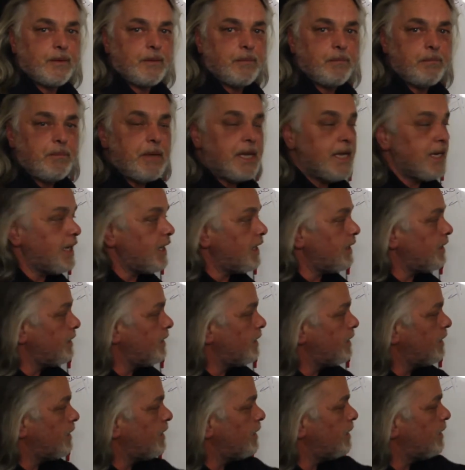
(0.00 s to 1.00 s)
Meaning,
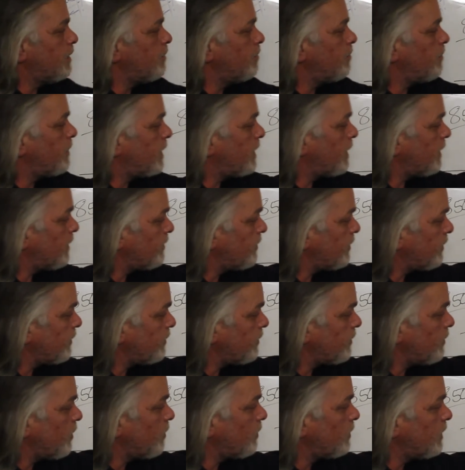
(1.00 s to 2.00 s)
because there's
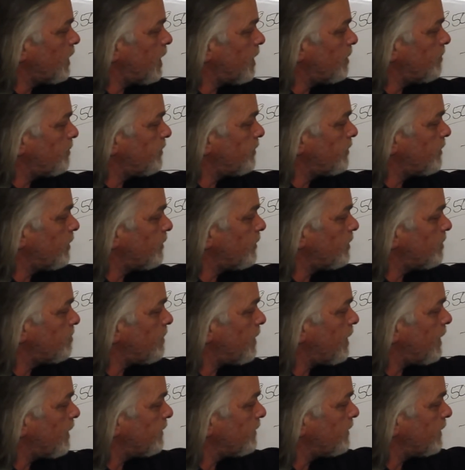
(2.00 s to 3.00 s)
no limestone
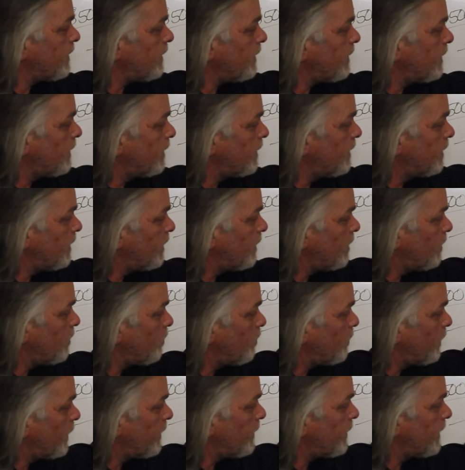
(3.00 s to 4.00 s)
deposit,
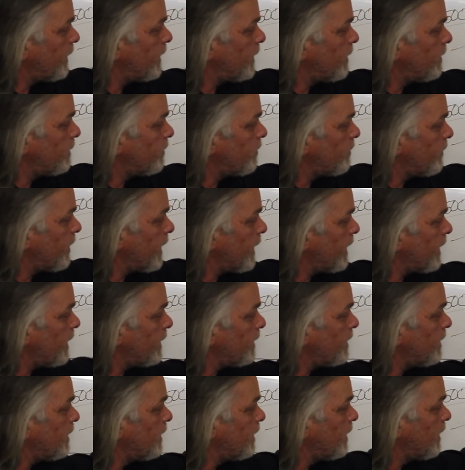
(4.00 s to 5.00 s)
we're in
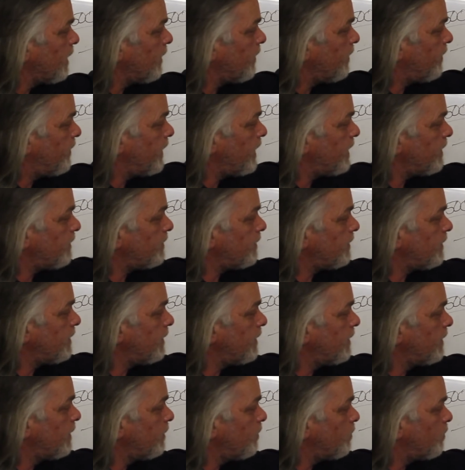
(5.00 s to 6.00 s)
granite. This,
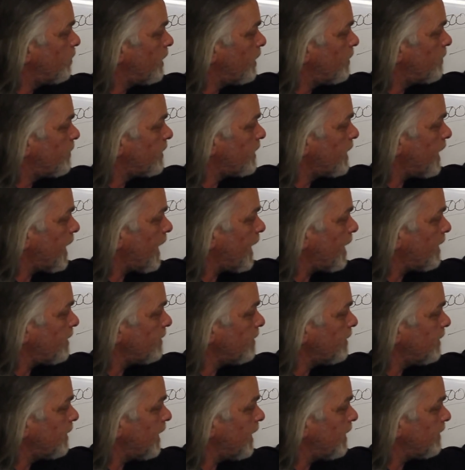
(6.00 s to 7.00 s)
where we're at,
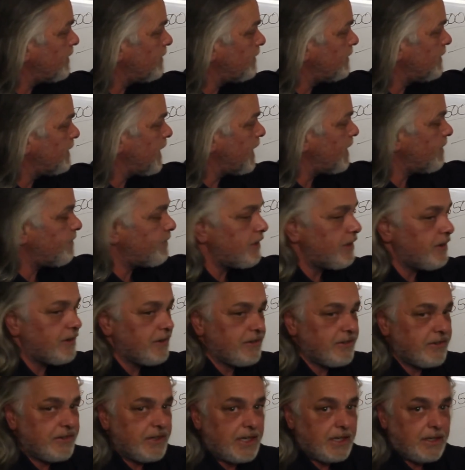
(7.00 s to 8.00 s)
has never
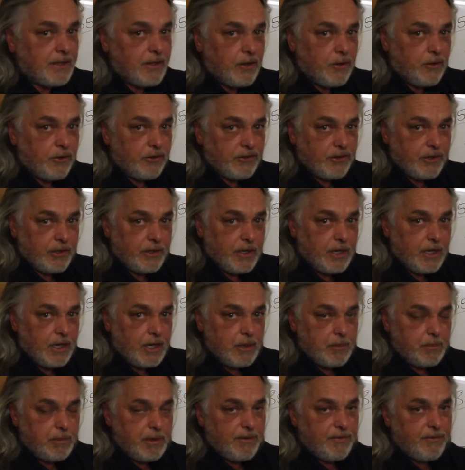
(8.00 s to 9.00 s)
seen ocean
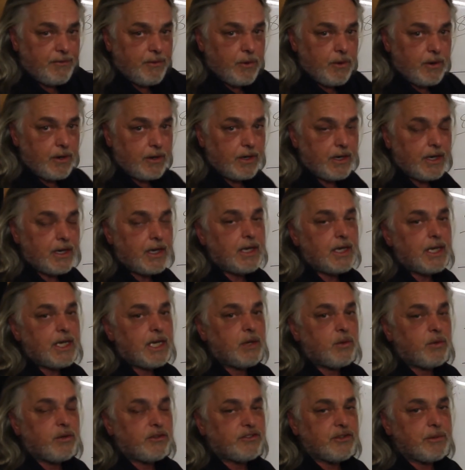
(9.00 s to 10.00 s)
before. It
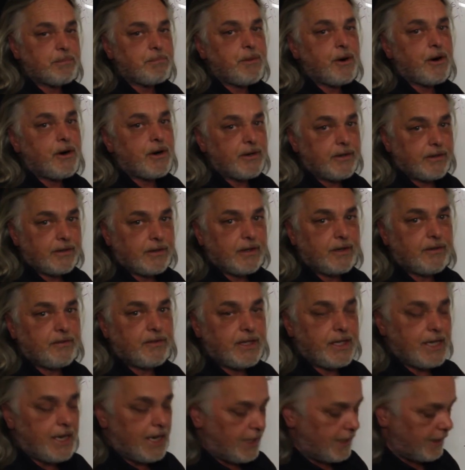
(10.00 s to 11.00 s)
was a part of
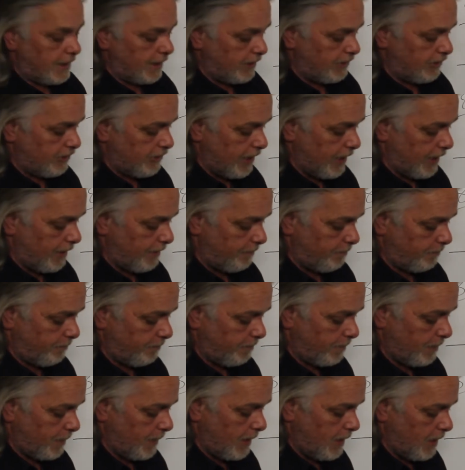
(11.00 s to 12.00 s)
the island chain.
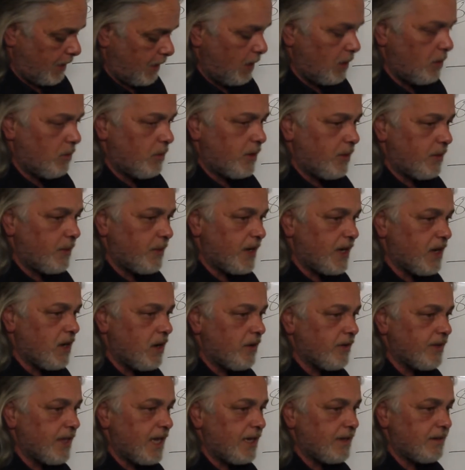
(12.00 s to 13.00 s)
What do we
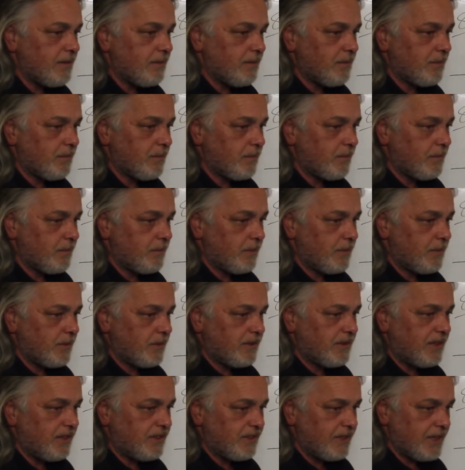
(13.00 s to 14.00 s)
call that?
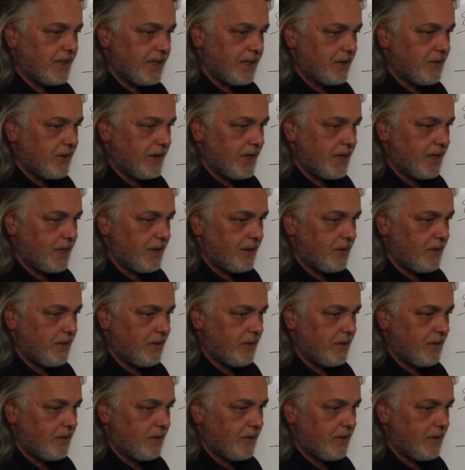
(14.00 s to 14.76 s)
Disintegrating?